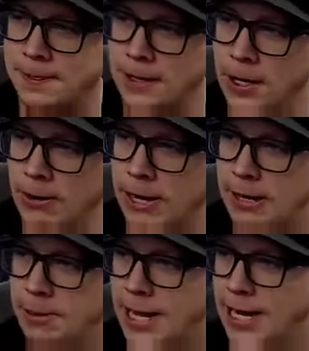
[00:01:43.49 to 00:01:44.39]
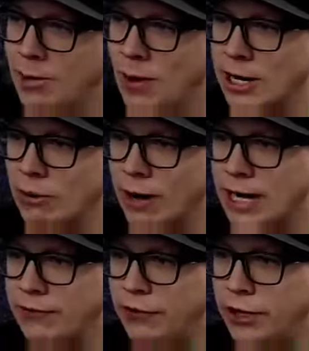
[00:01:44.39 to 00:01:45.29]
All right. Black and white
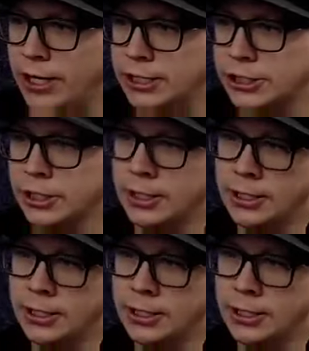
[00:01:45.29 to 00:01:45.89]
grainy footage.